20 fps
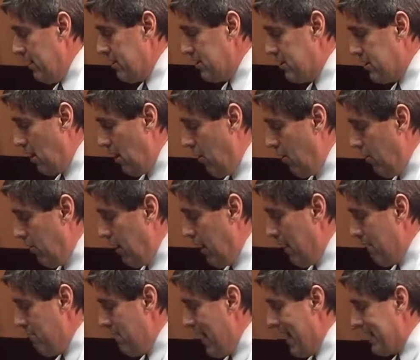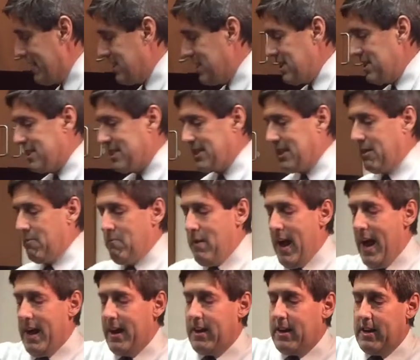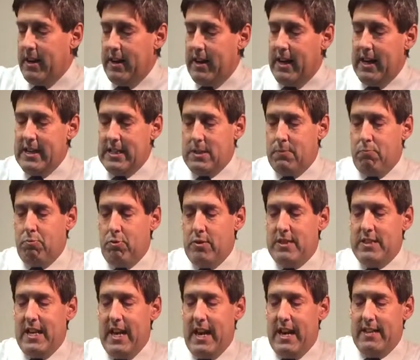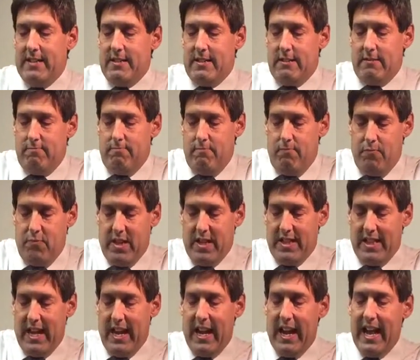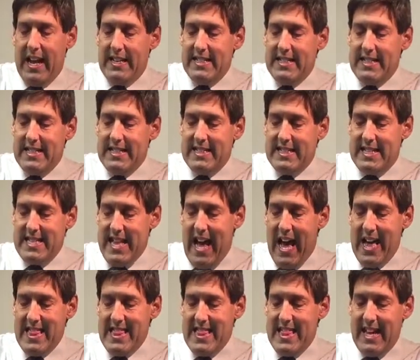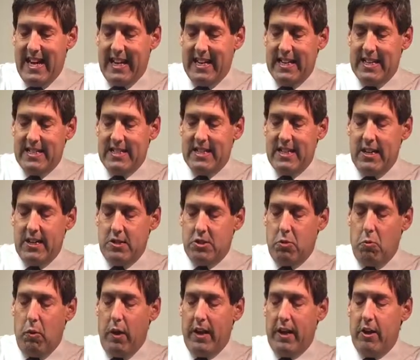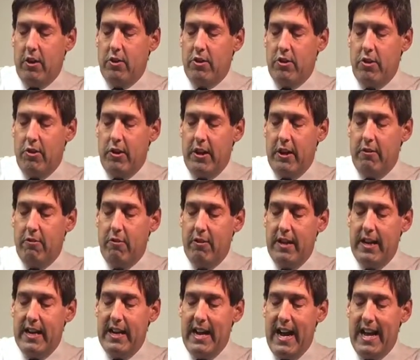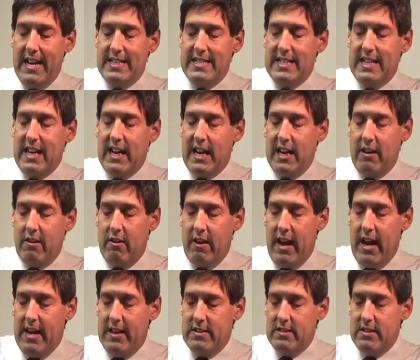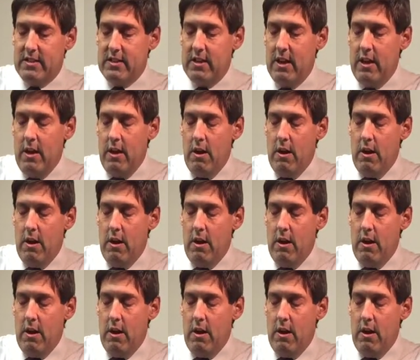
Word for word: So imagine schematically, let's pretend that the lens is that thickness in a 20 or 30 year old and a nice clear lens.